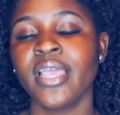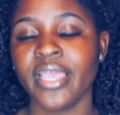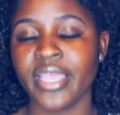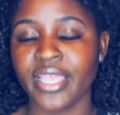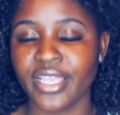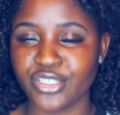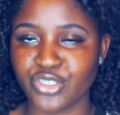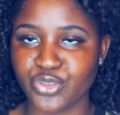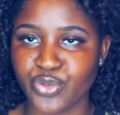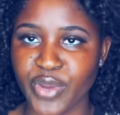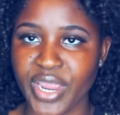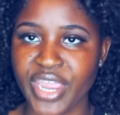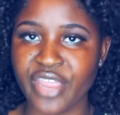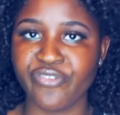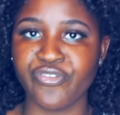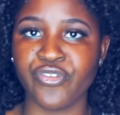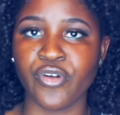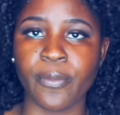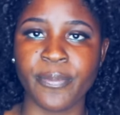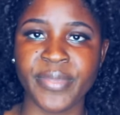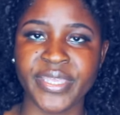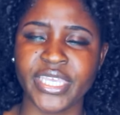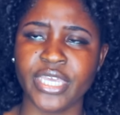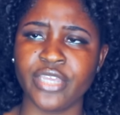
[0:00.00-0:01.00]
is great
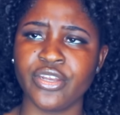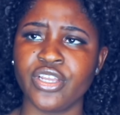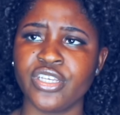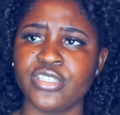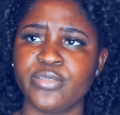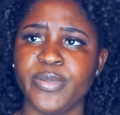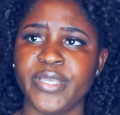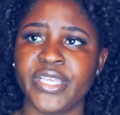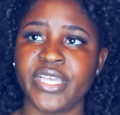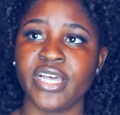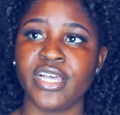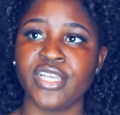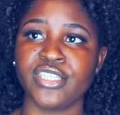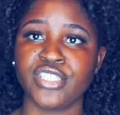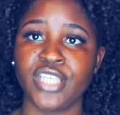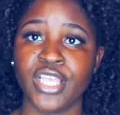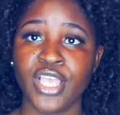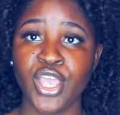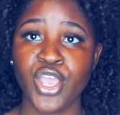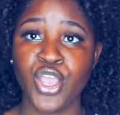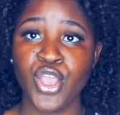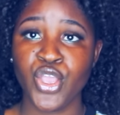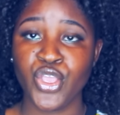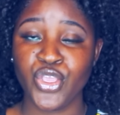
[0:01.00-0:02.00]
for beginners because
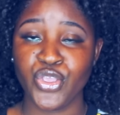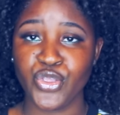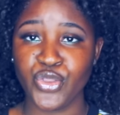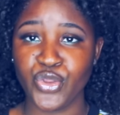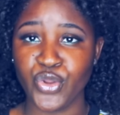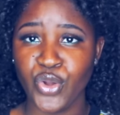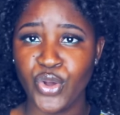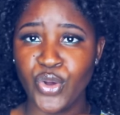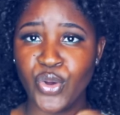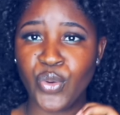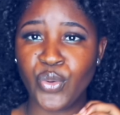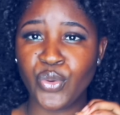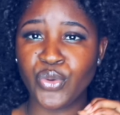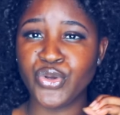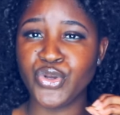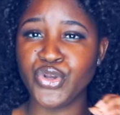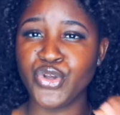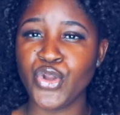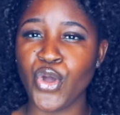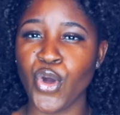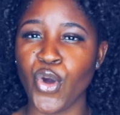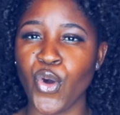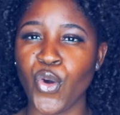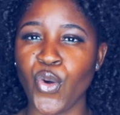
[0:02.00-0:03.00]
you don't
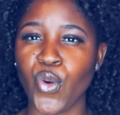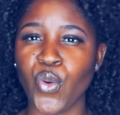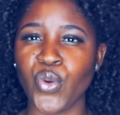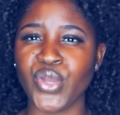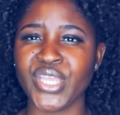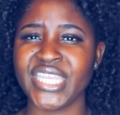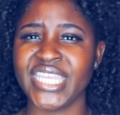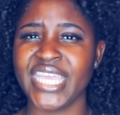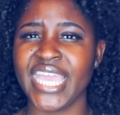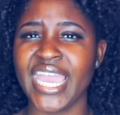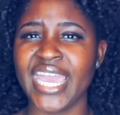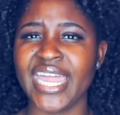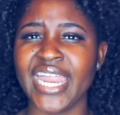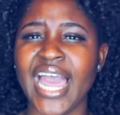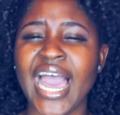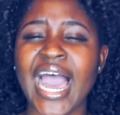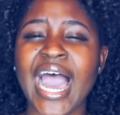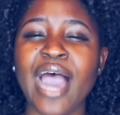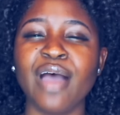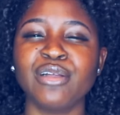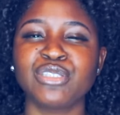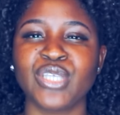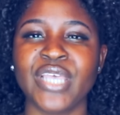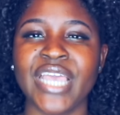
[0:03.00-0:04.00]
know yet
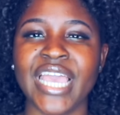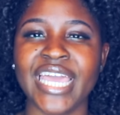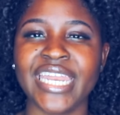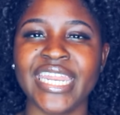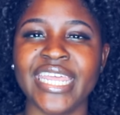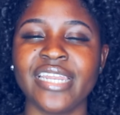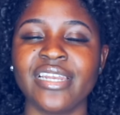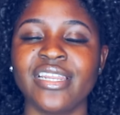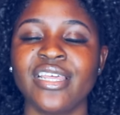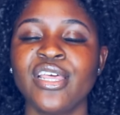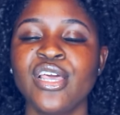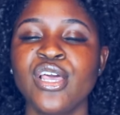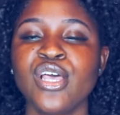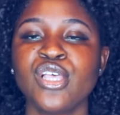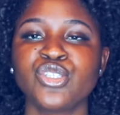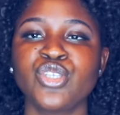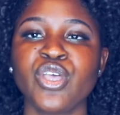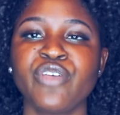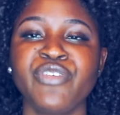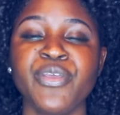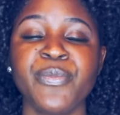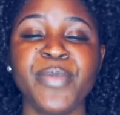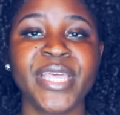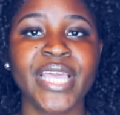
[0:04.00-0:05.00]
how to edit.
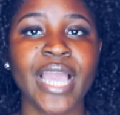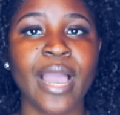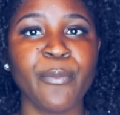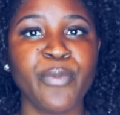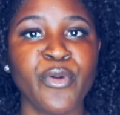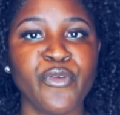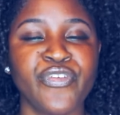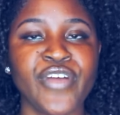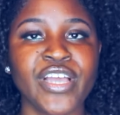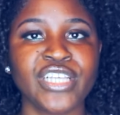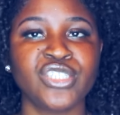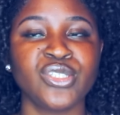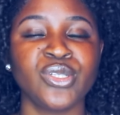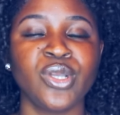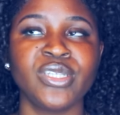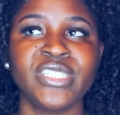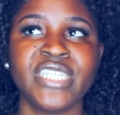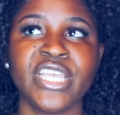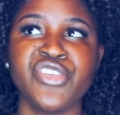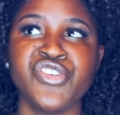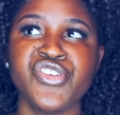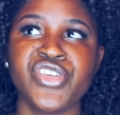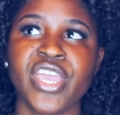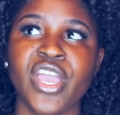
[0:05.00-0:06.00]
So if you become professional,
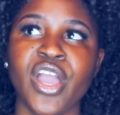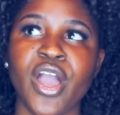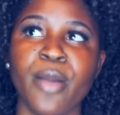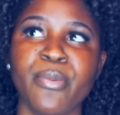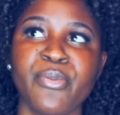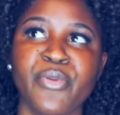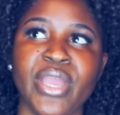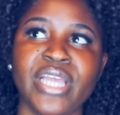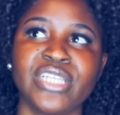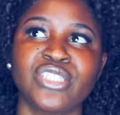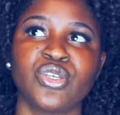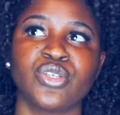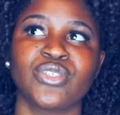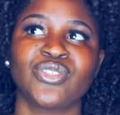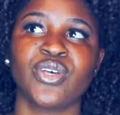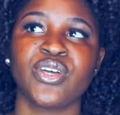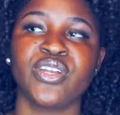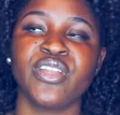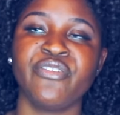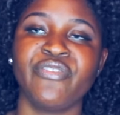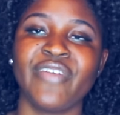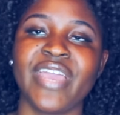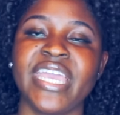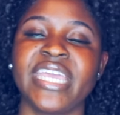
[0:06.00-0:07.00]
then you can upgrade to
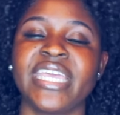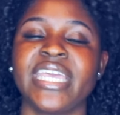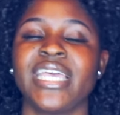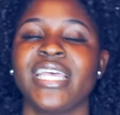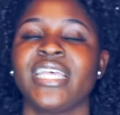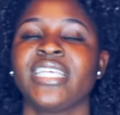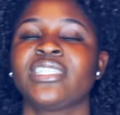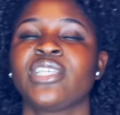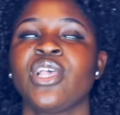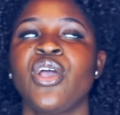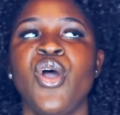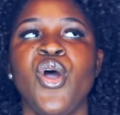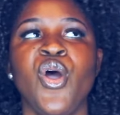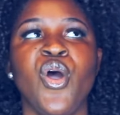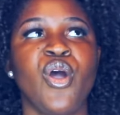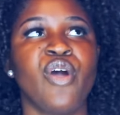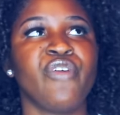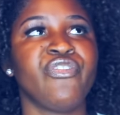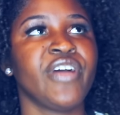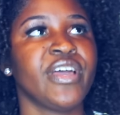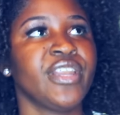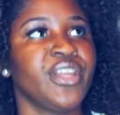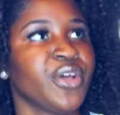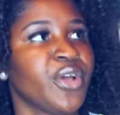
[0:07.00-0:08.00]
Sony Vegas
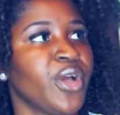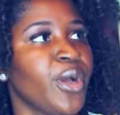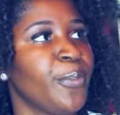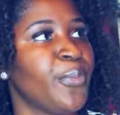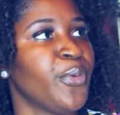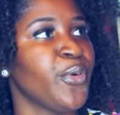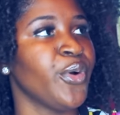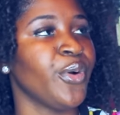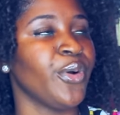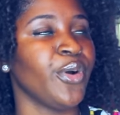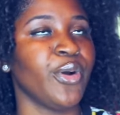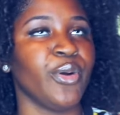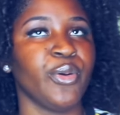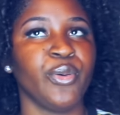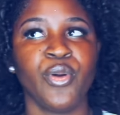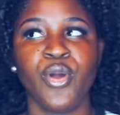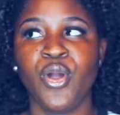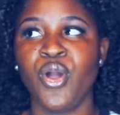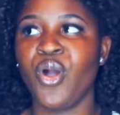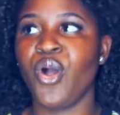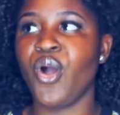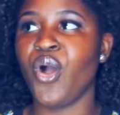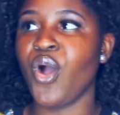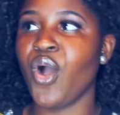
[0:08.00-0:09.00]
or Final Cut Pro
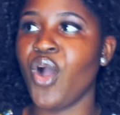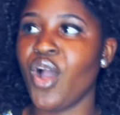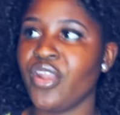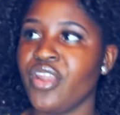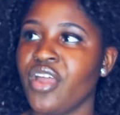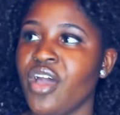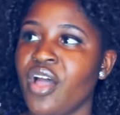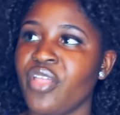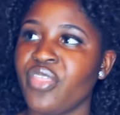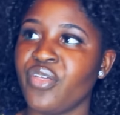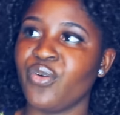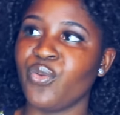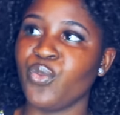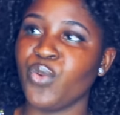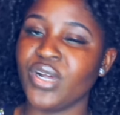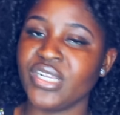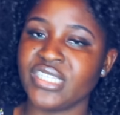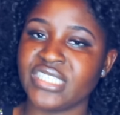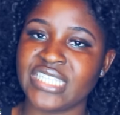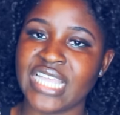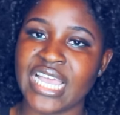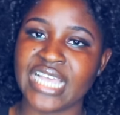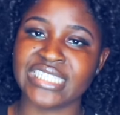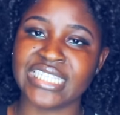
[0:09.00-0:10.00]
or all the other
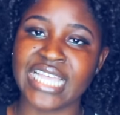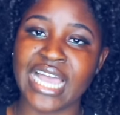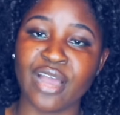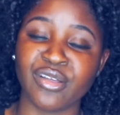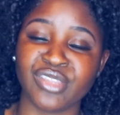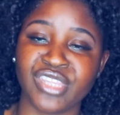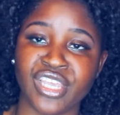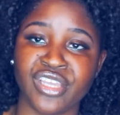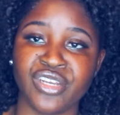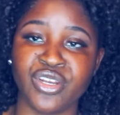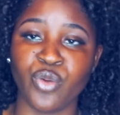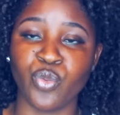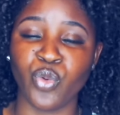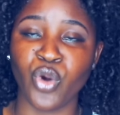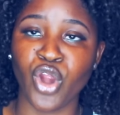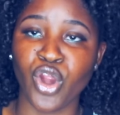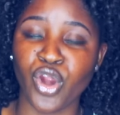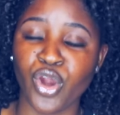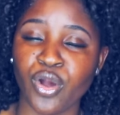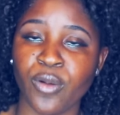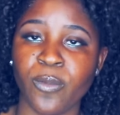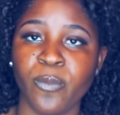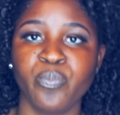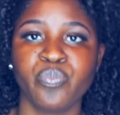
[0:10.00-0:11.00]
ones that's out there in the
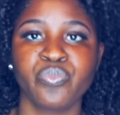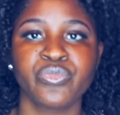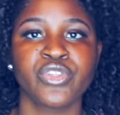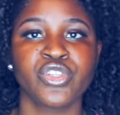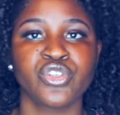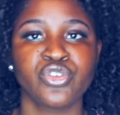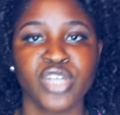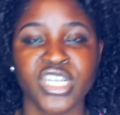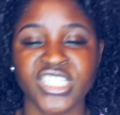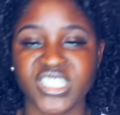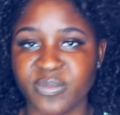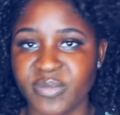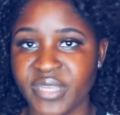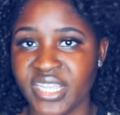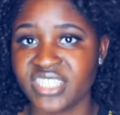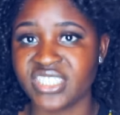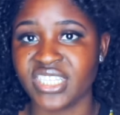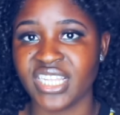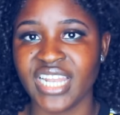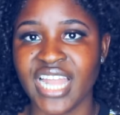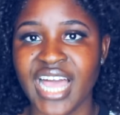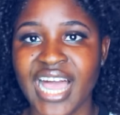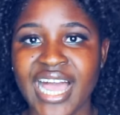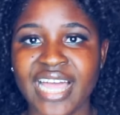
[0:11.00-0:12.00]
world. Trust me,
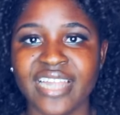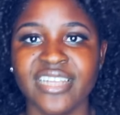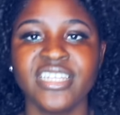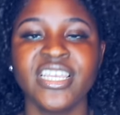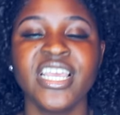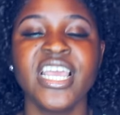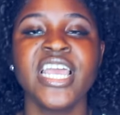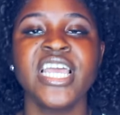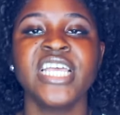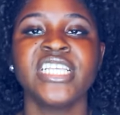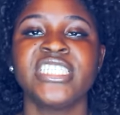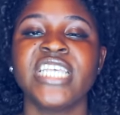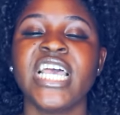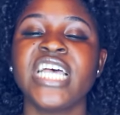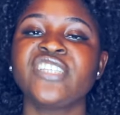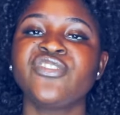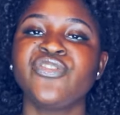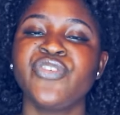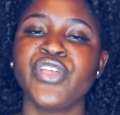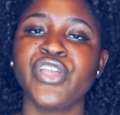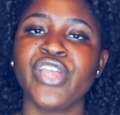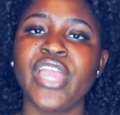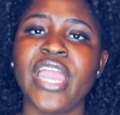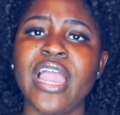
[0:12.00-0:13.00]
it's a lot.
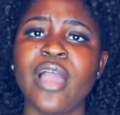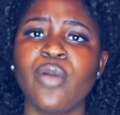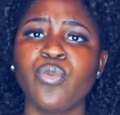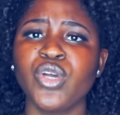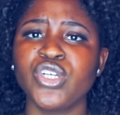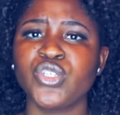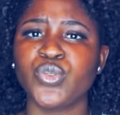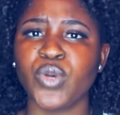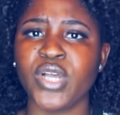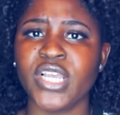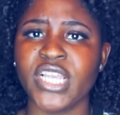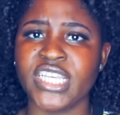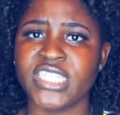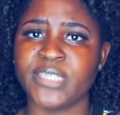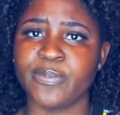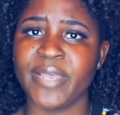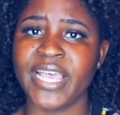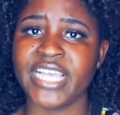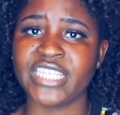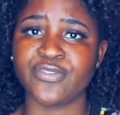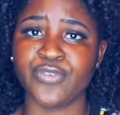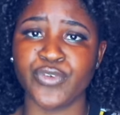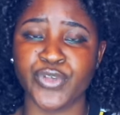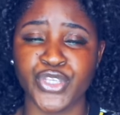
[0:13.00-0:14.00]
Just figure out which one is
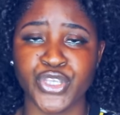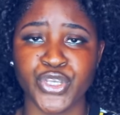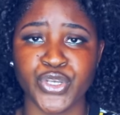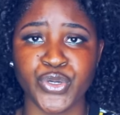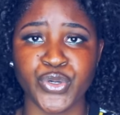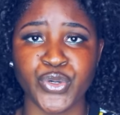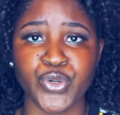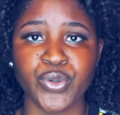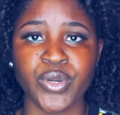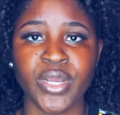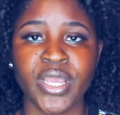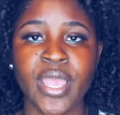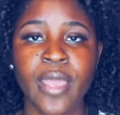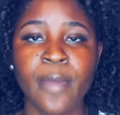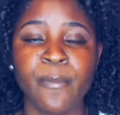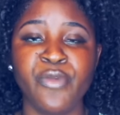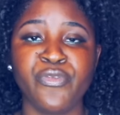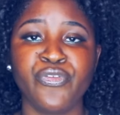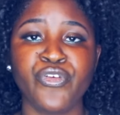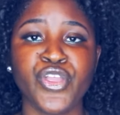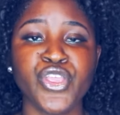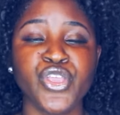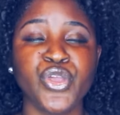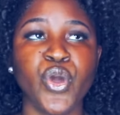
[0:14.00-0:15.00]
best for you
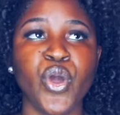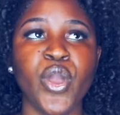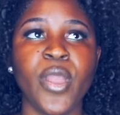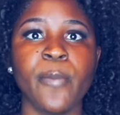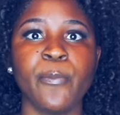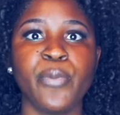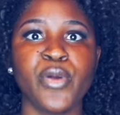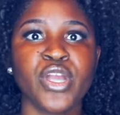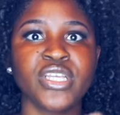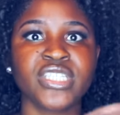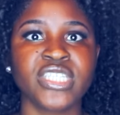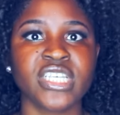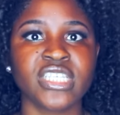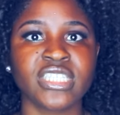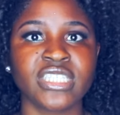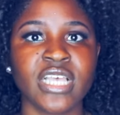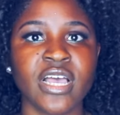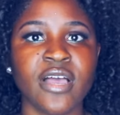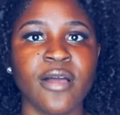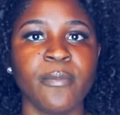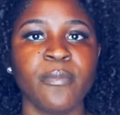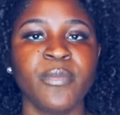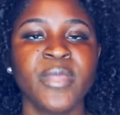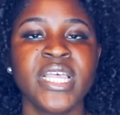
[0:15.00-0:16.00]
before you go and purchase
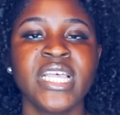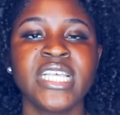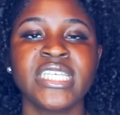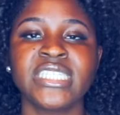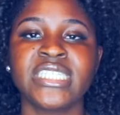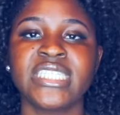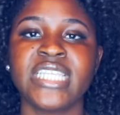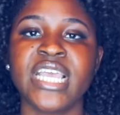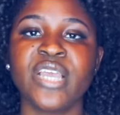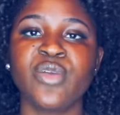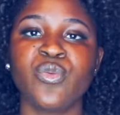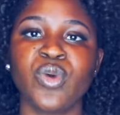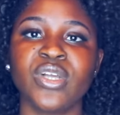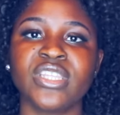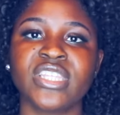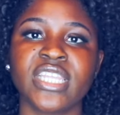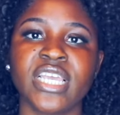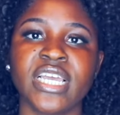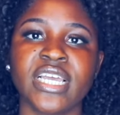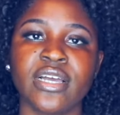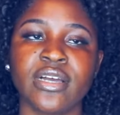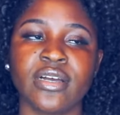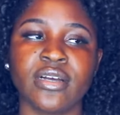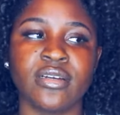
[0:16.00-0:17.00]
some. Stick with
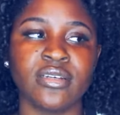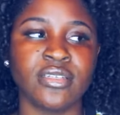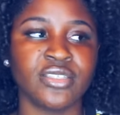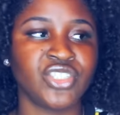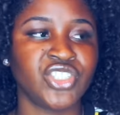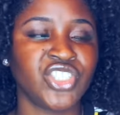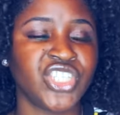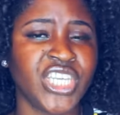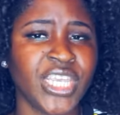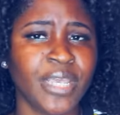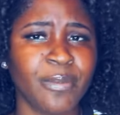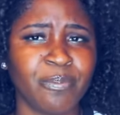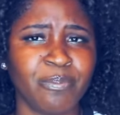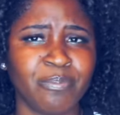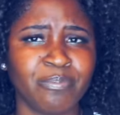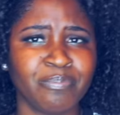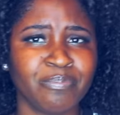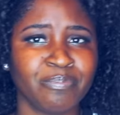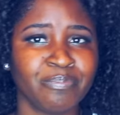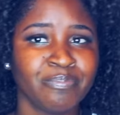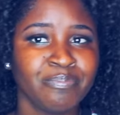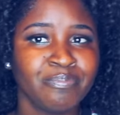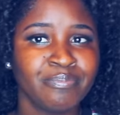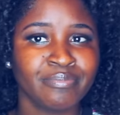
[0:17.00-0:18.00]
the cheap,
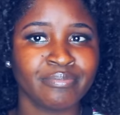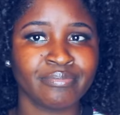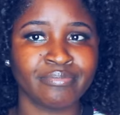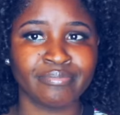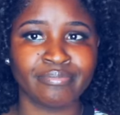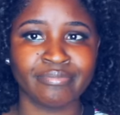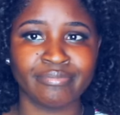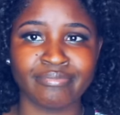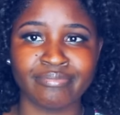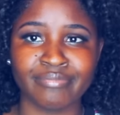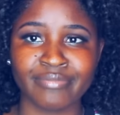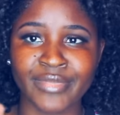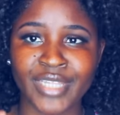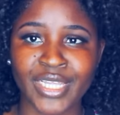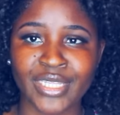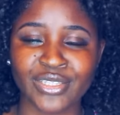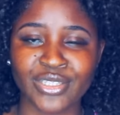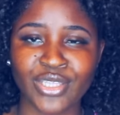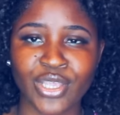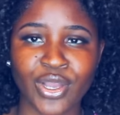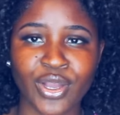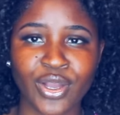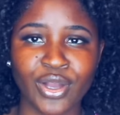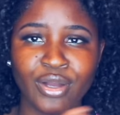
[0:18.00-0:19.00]

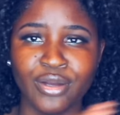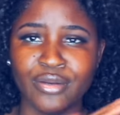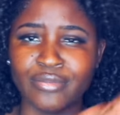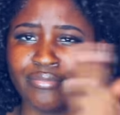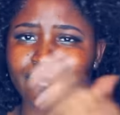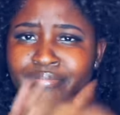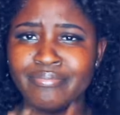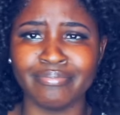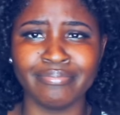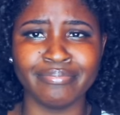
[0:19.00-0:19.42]
the